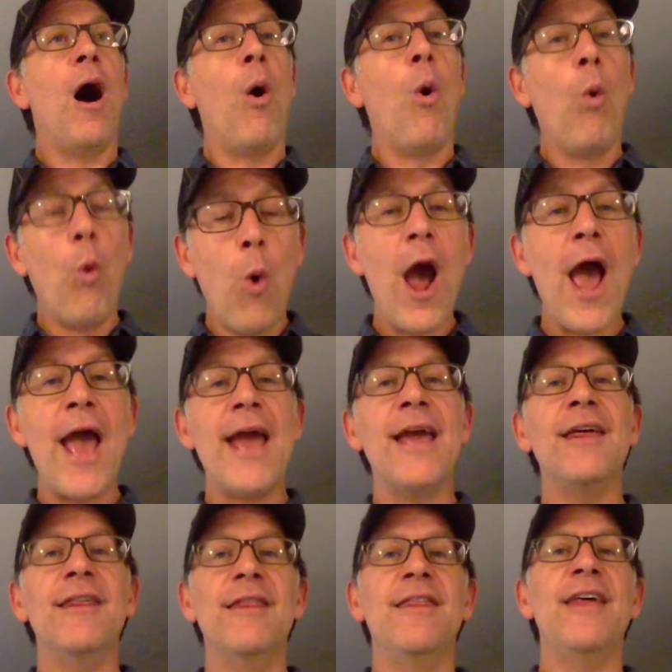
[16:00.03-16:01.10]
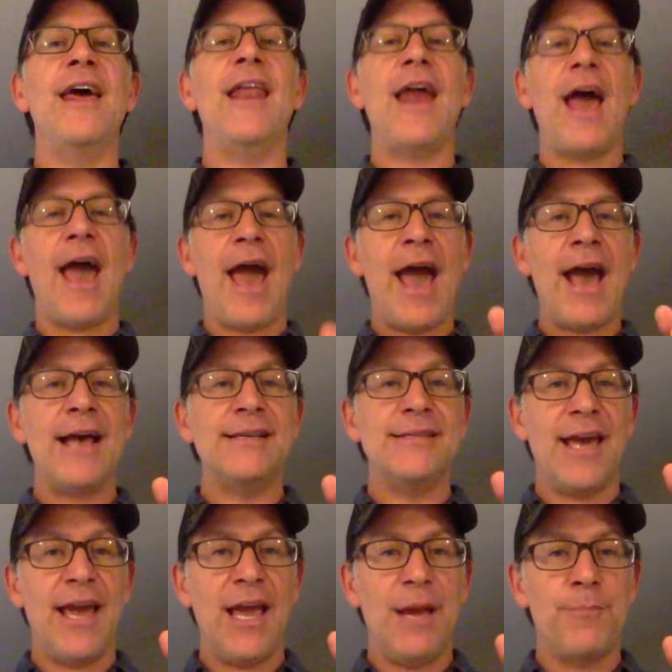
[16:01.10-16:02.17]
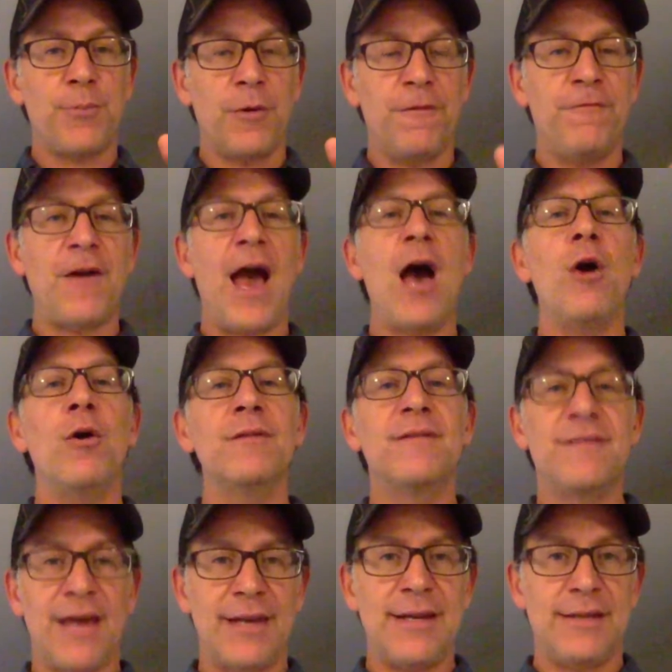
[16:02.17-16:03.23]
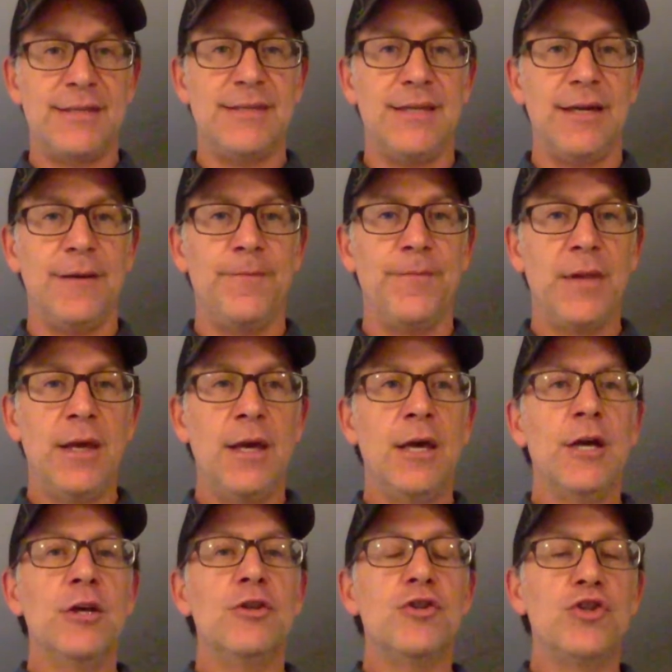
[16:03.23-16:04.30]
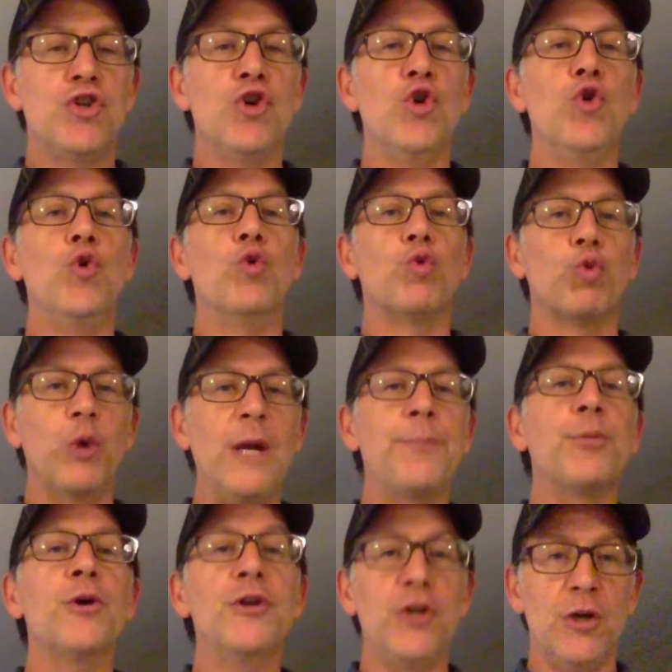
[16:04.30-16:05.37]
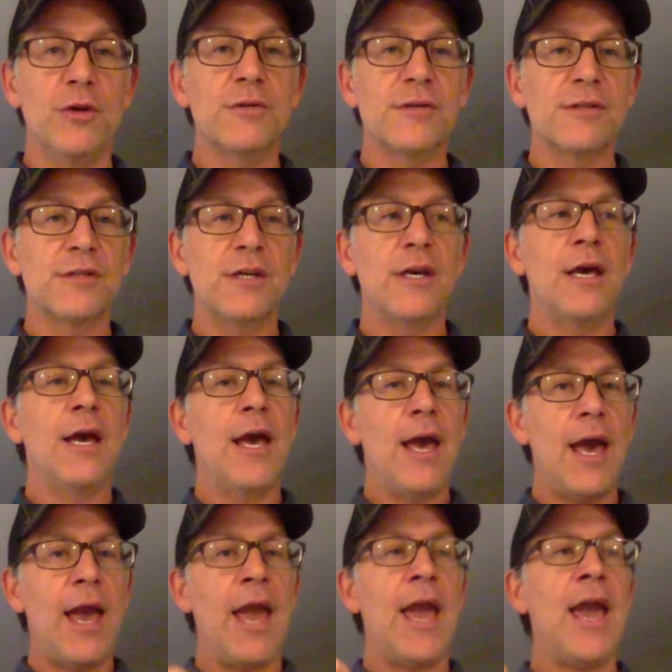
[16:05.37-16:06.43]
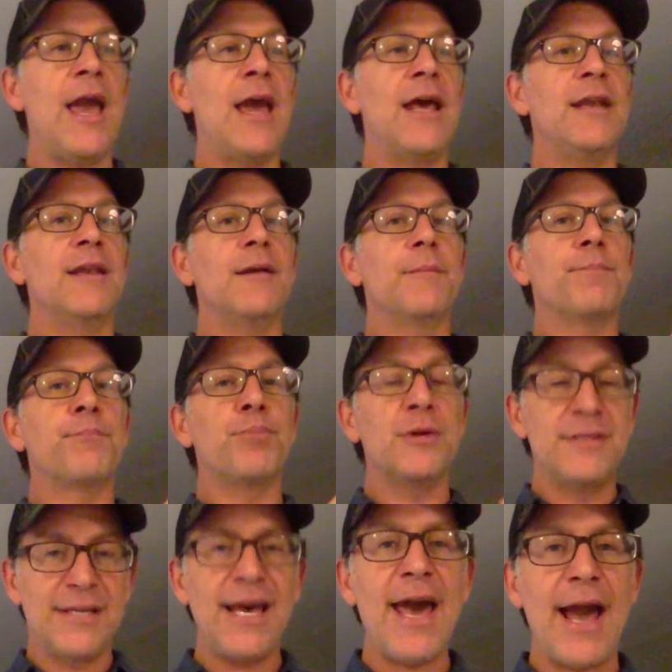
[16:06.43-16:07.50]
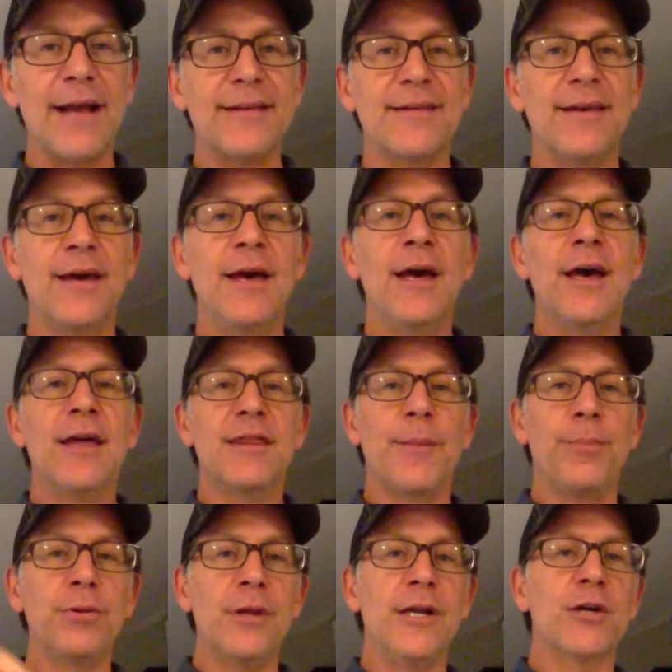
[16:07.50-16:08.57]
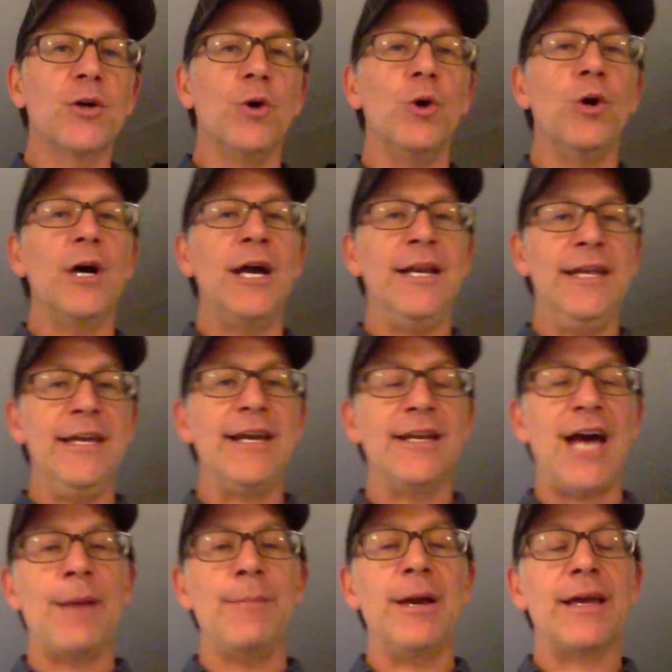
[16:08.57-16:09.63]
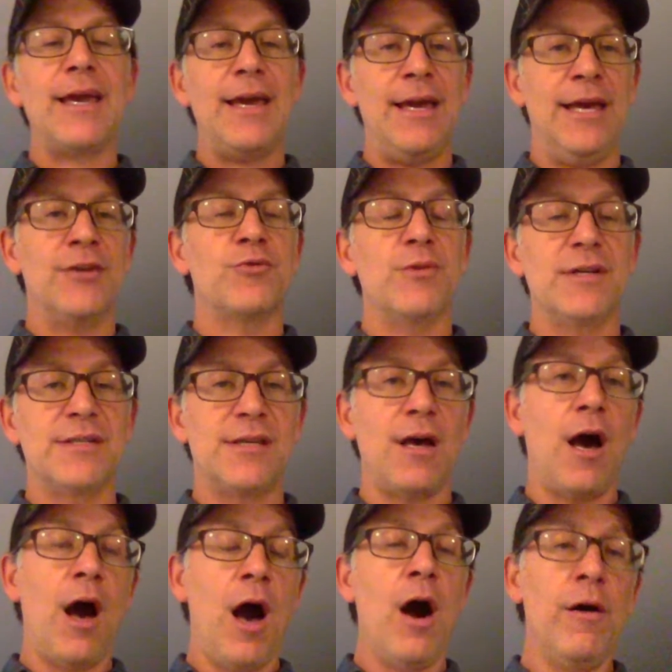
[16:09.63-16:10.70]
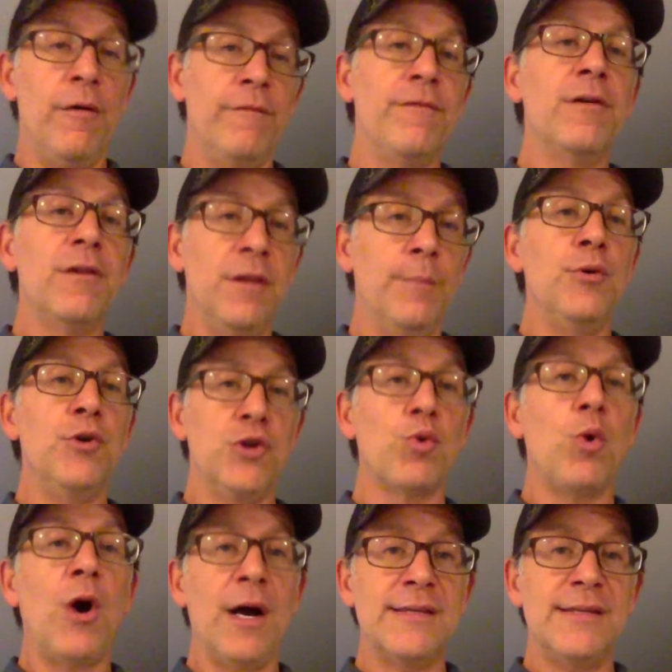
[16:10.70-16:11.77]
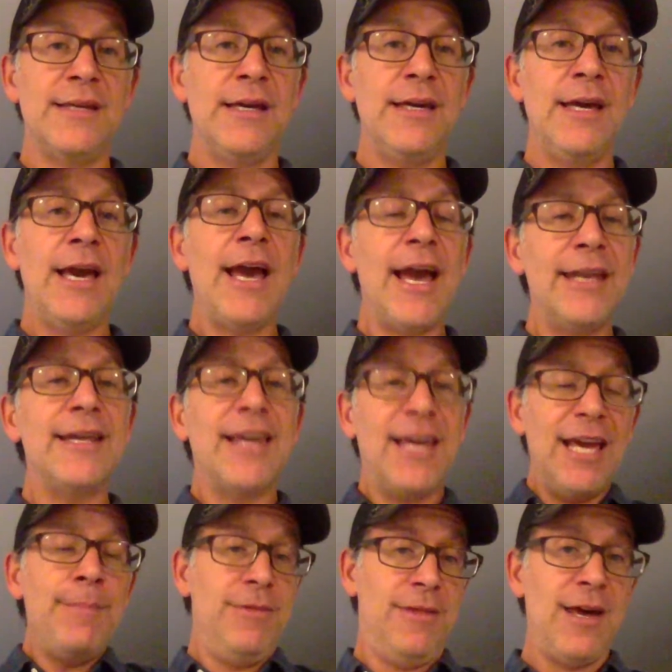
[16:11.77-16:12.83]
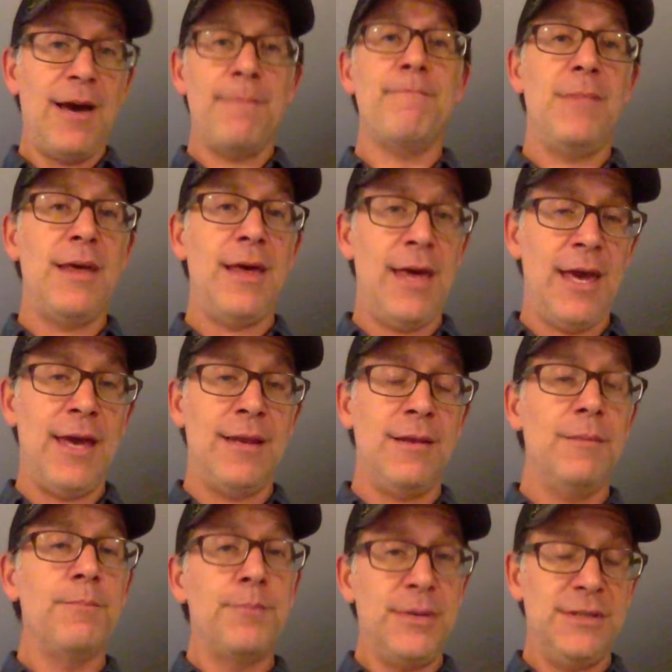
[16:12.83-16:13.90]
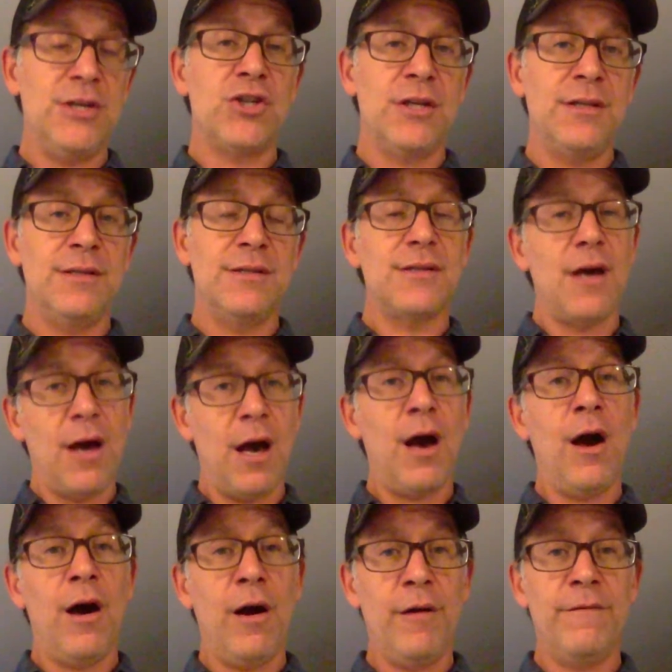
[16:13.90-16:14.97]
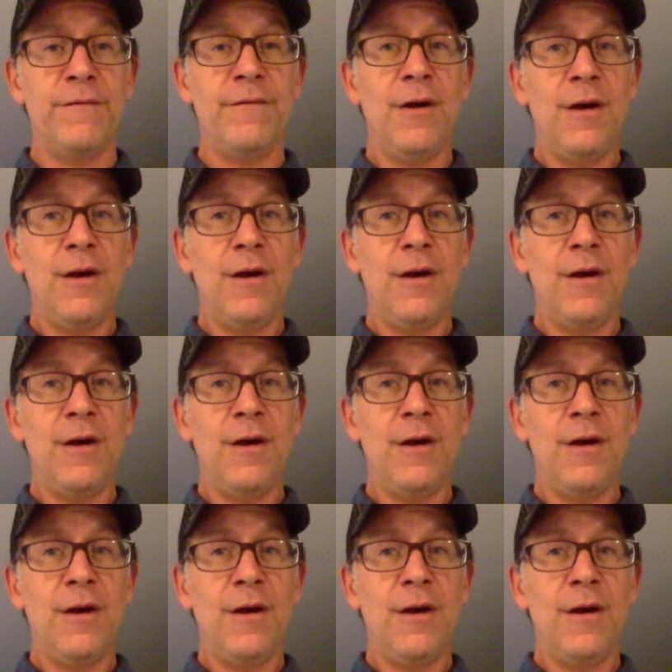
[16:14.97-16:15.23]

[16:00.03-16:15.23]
way that has a profound tendency to reproduce and protect the political and economic interests of the bourgeoisie and to keep them in positions of